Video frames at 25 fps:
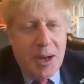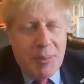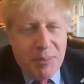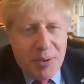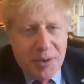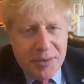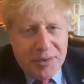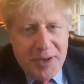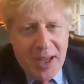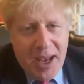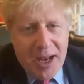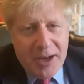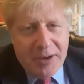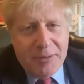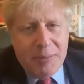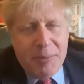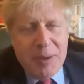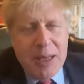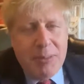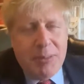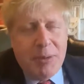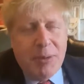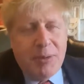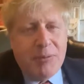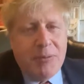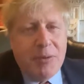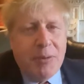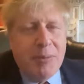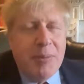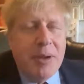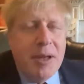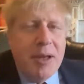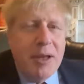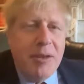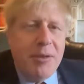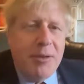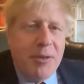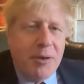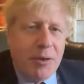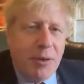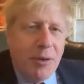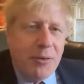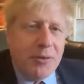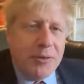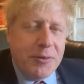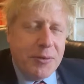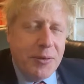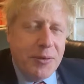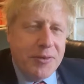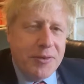protect people from the
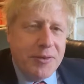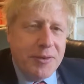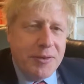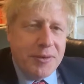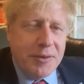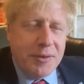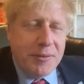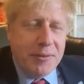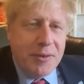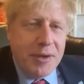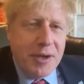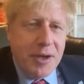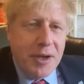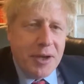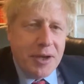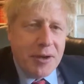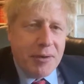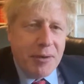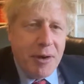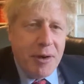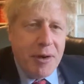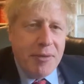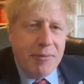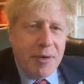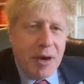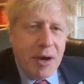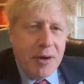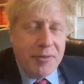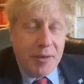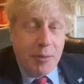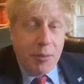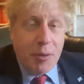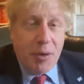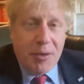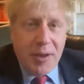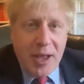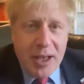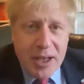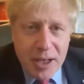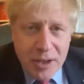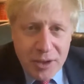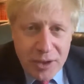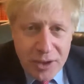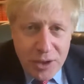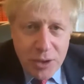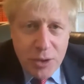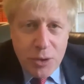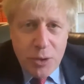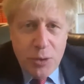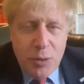consequences of coronavirus. I want to thank
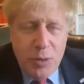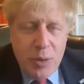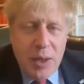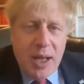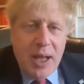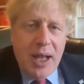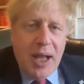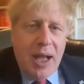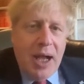you.